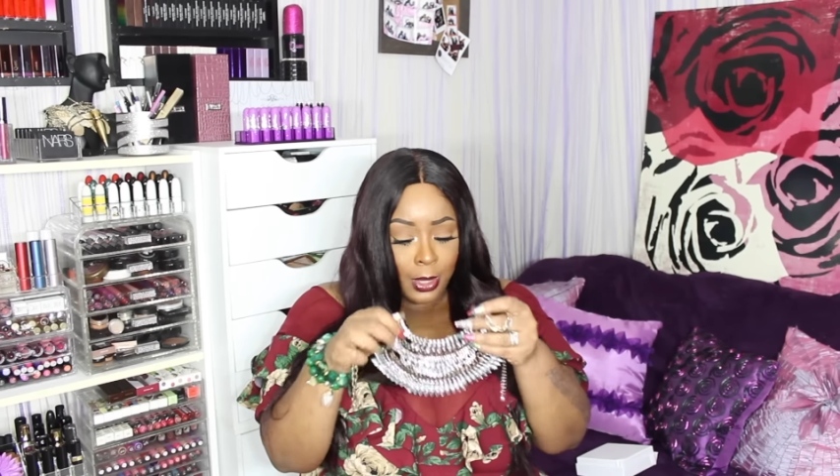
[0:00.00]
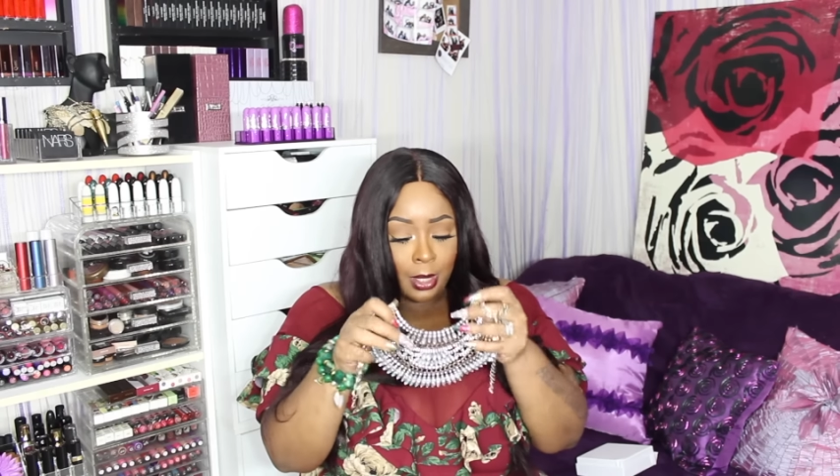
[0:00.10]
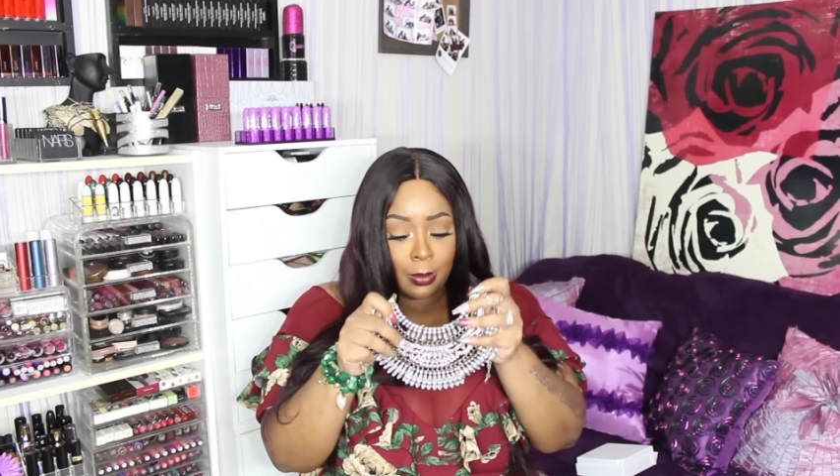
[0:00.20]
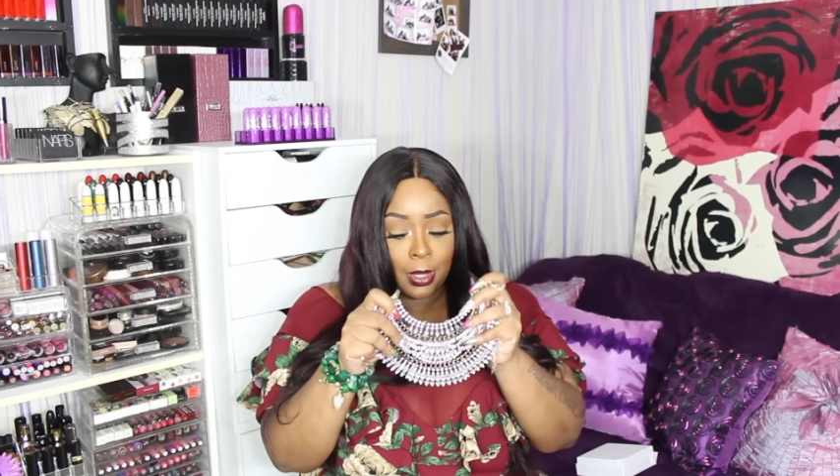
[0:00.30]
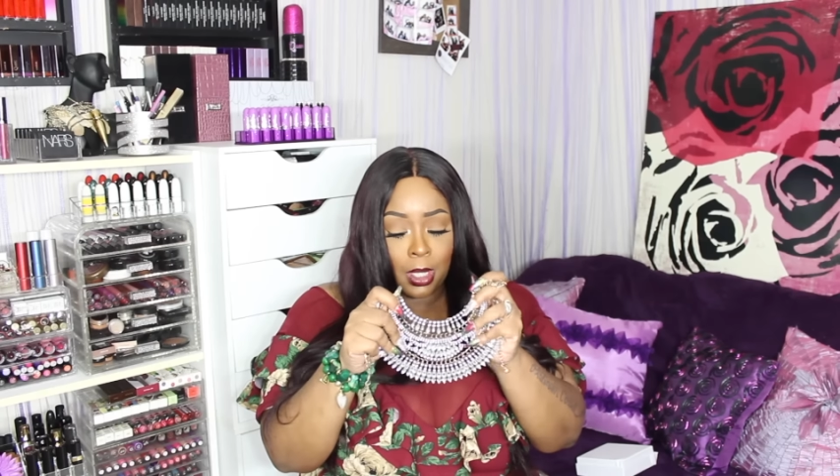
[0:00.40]

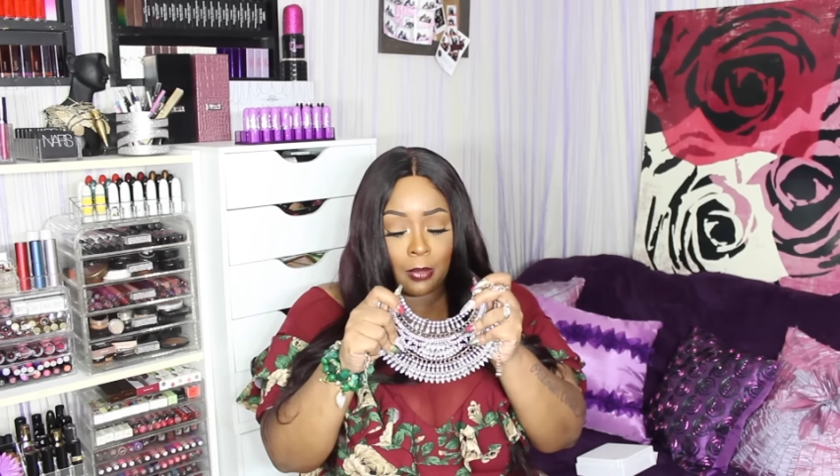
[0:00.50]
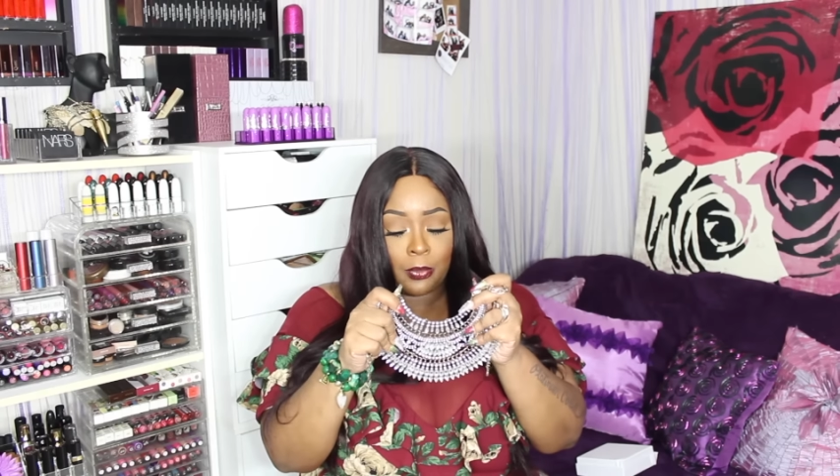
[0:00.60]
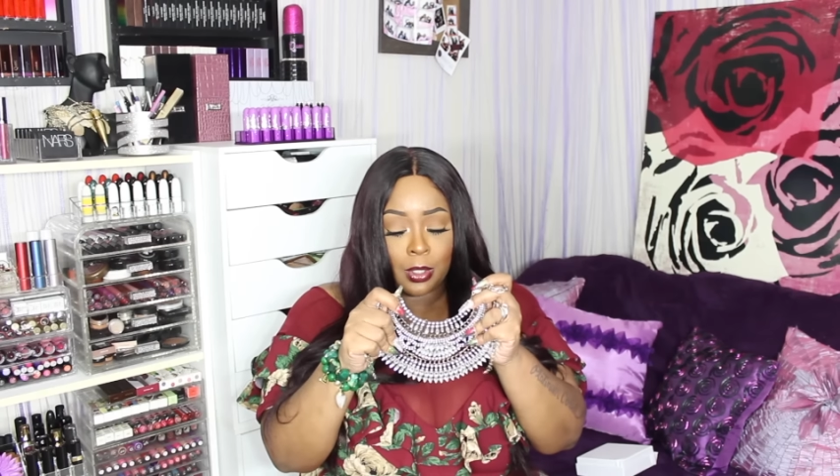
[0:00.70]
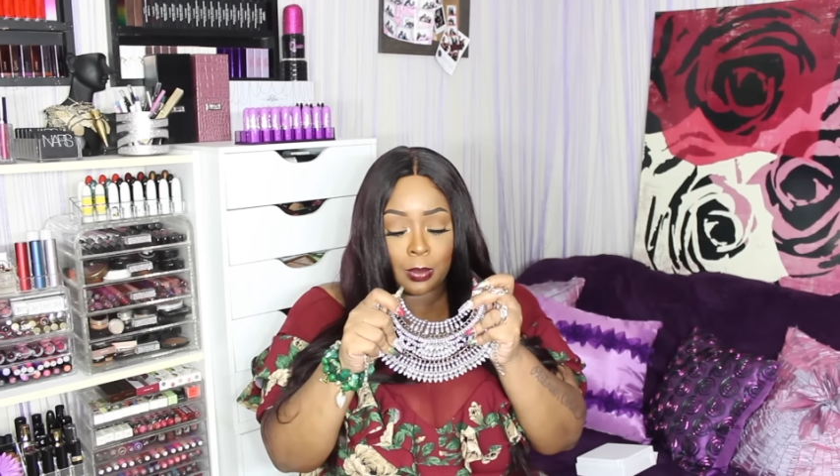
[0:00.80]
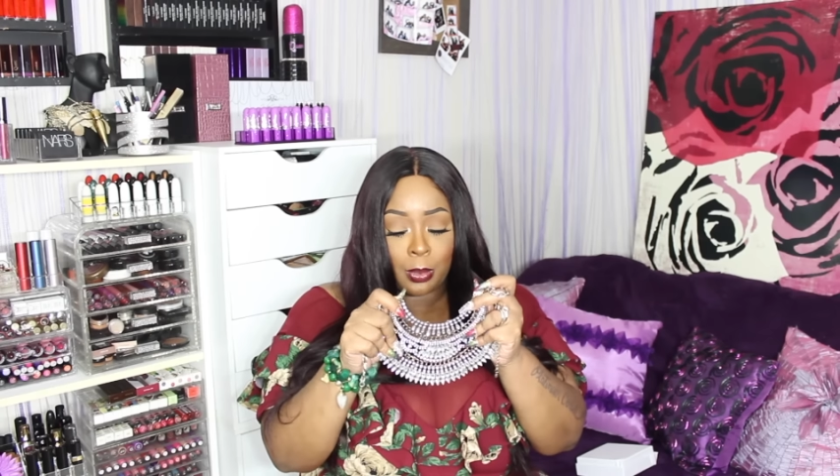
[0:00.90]
be, but
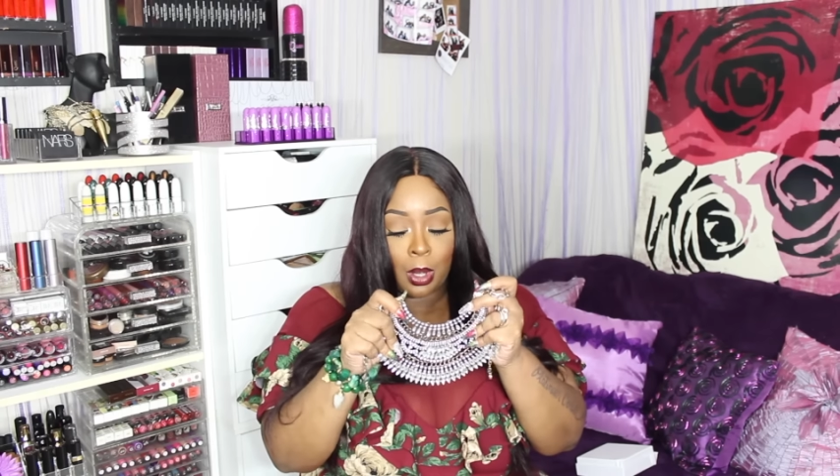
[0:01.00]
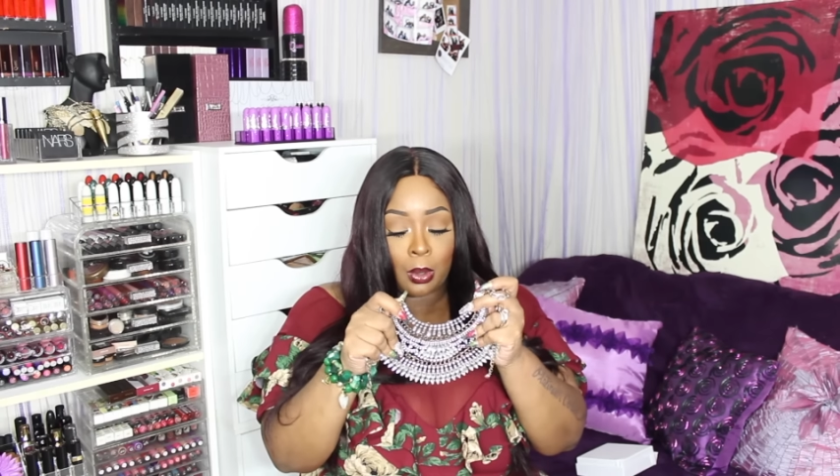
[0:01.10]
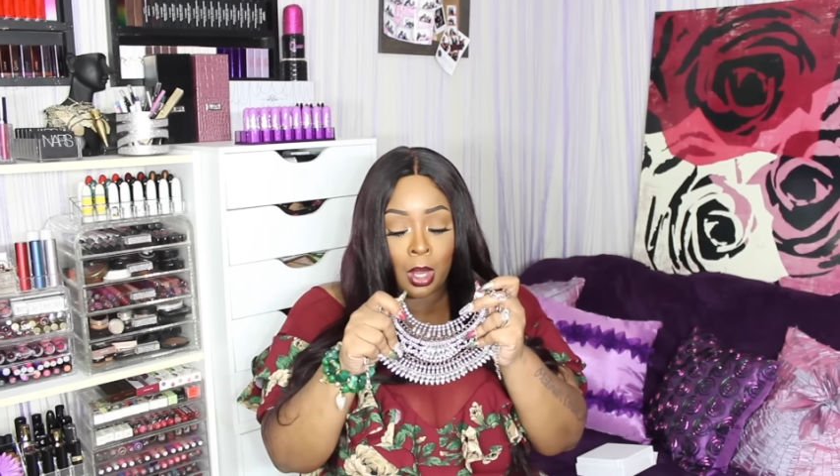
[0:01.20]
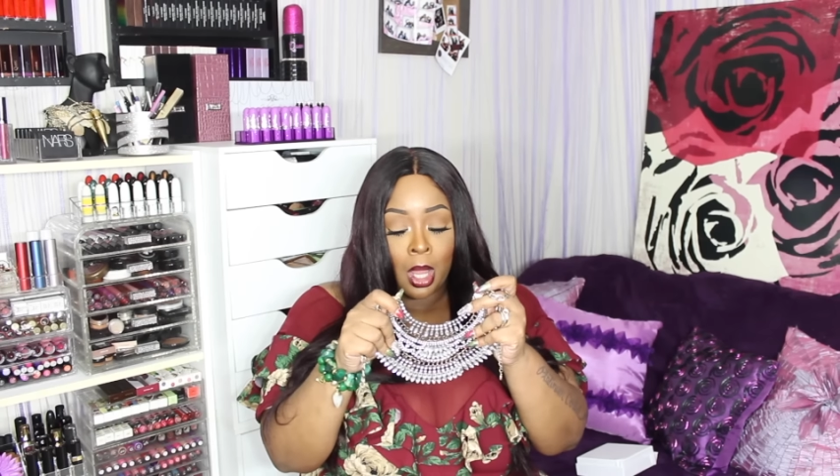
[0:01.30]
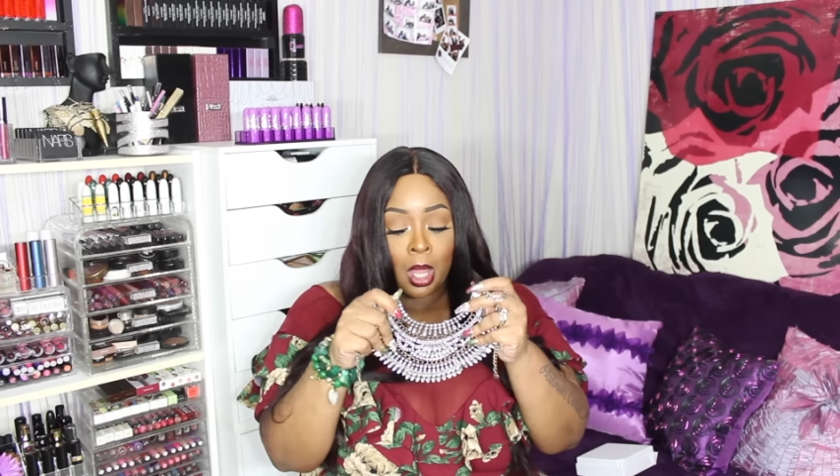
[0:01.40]
if it's
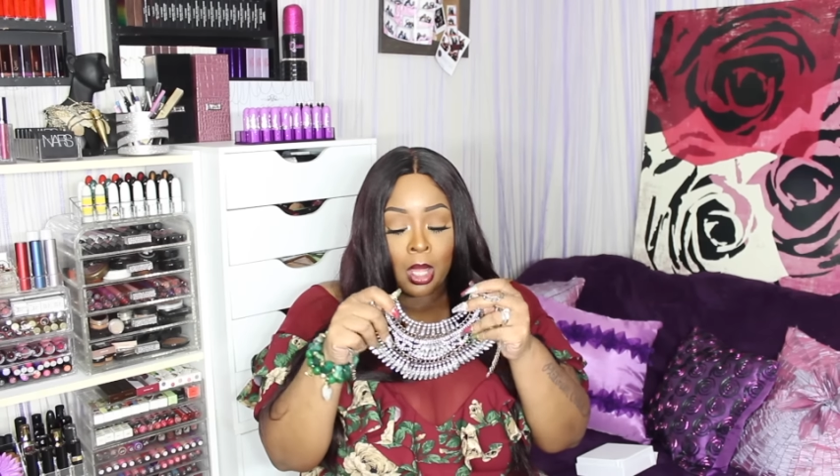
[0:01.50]
broke,